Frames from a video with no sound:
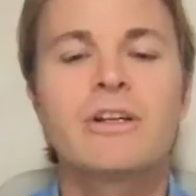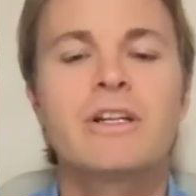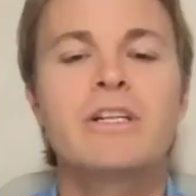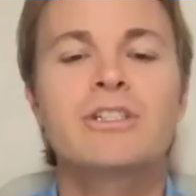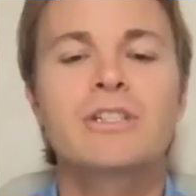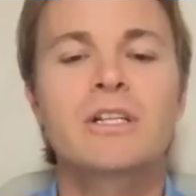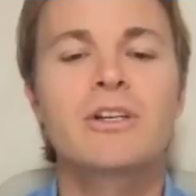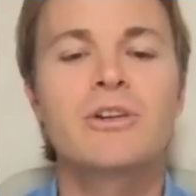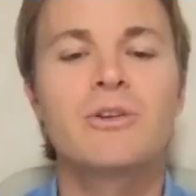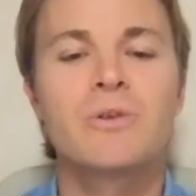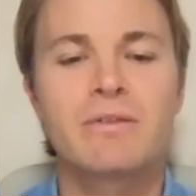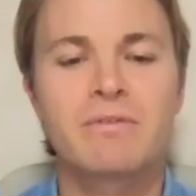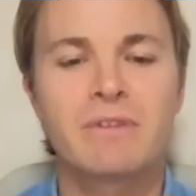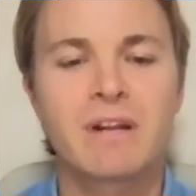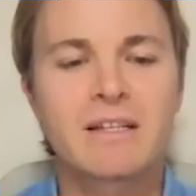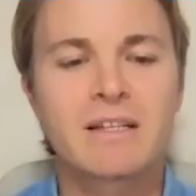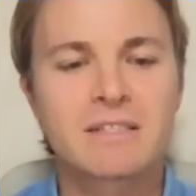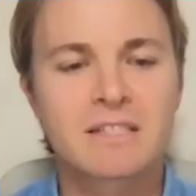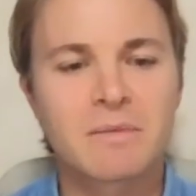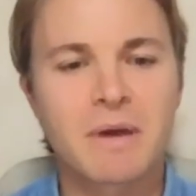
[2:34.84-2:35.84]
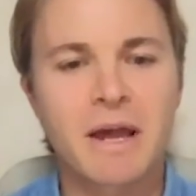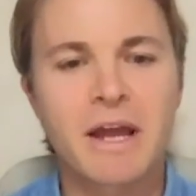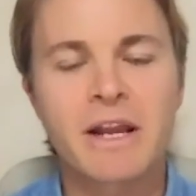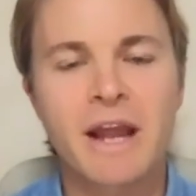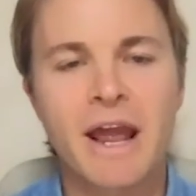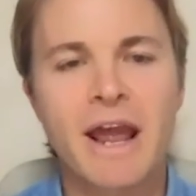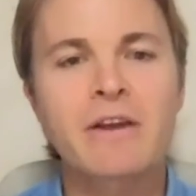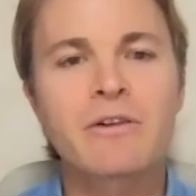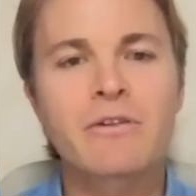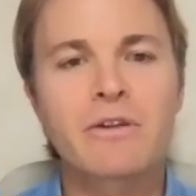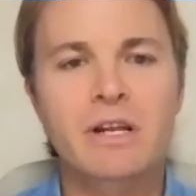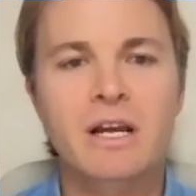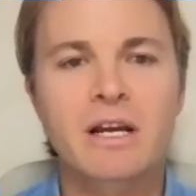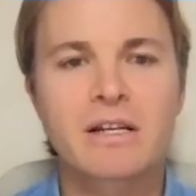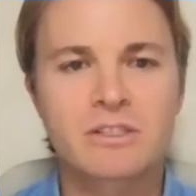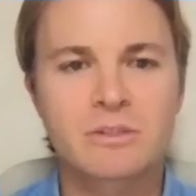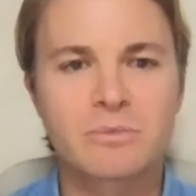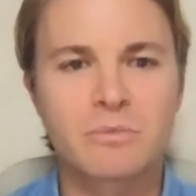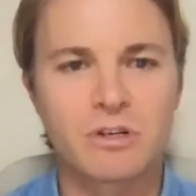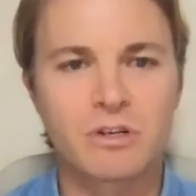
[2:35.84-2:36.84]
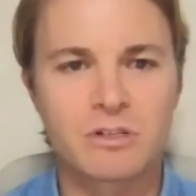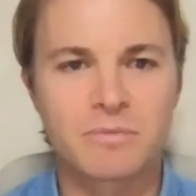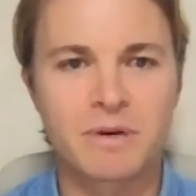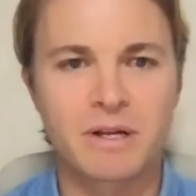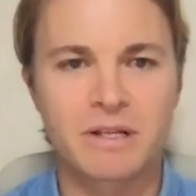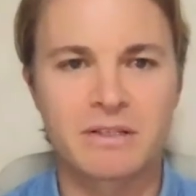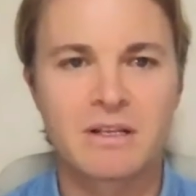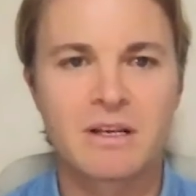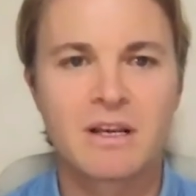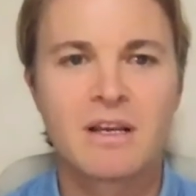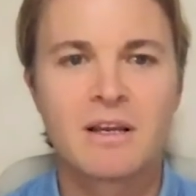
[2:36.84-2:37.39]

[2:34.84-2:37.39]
initially you even had some angry customers, but